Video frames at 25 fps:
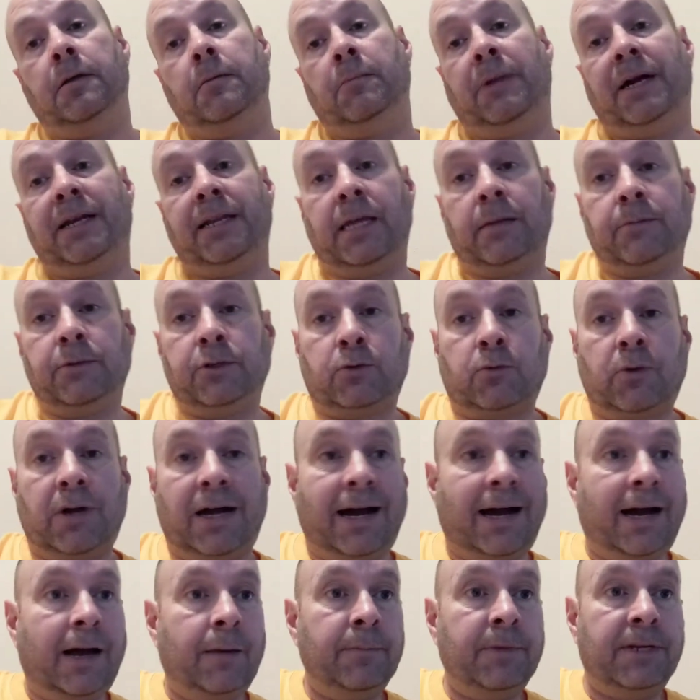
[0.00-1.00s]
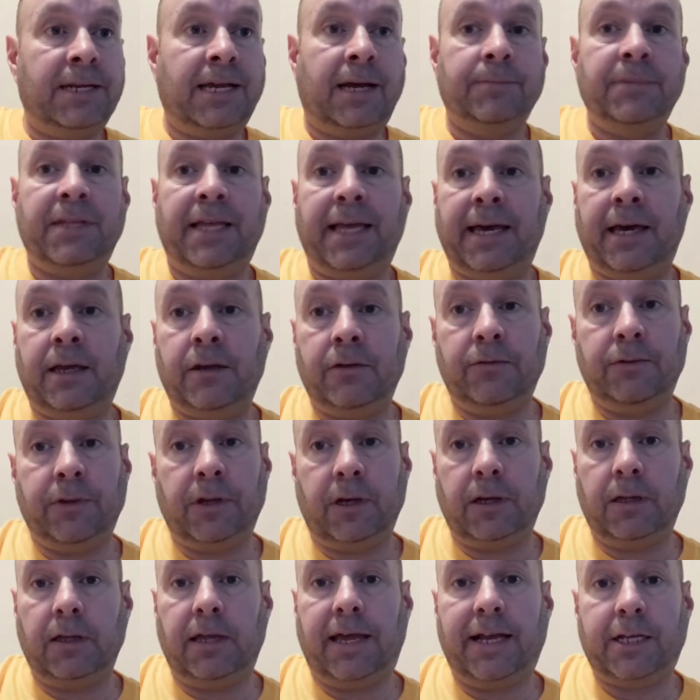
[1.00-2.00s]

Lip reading: my name is Rob, and I'm the head of the